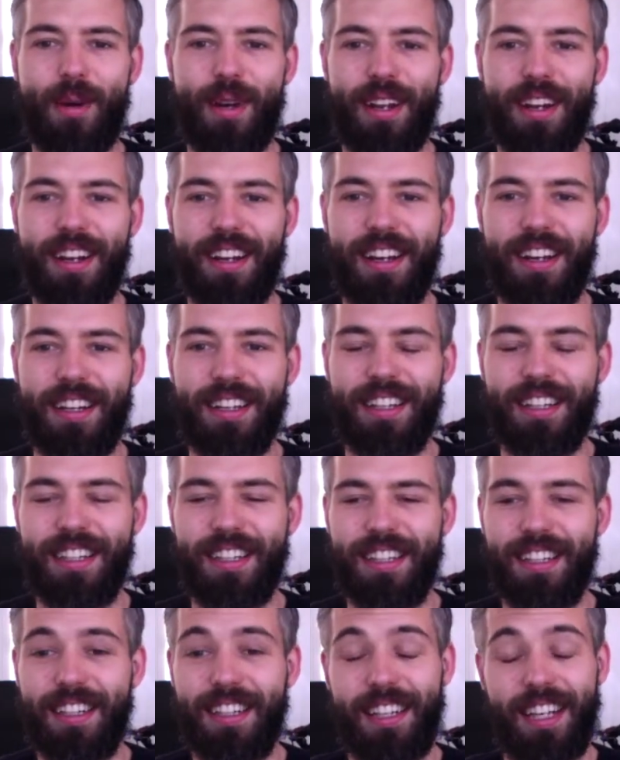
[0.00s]
But
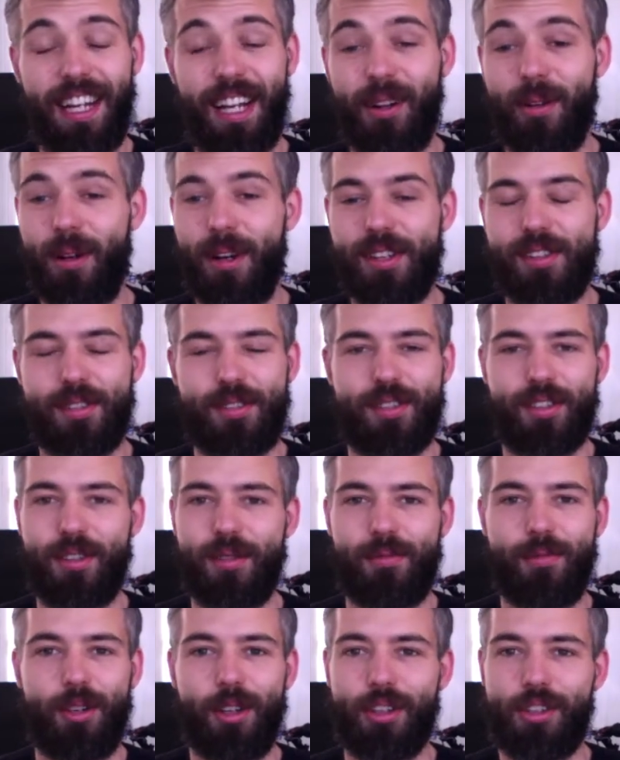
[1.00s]
anyways, it's
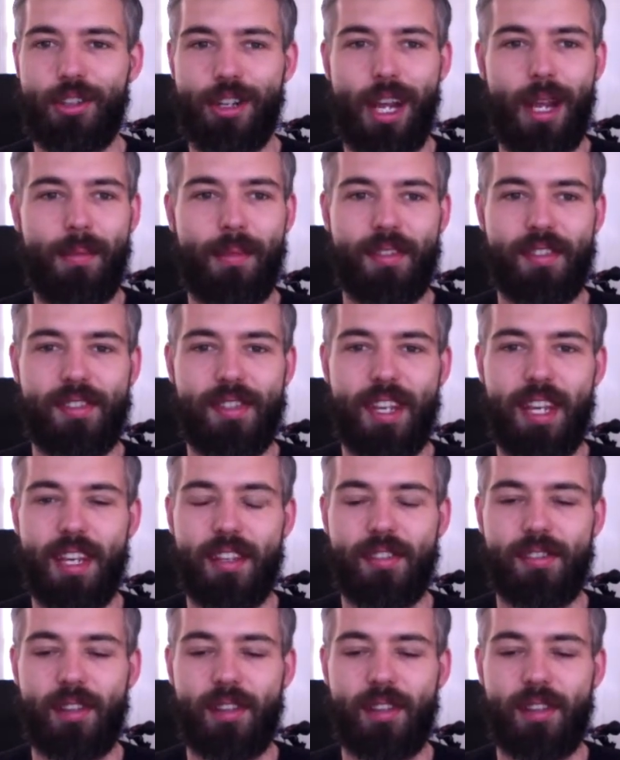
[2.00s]
just a real shame to see.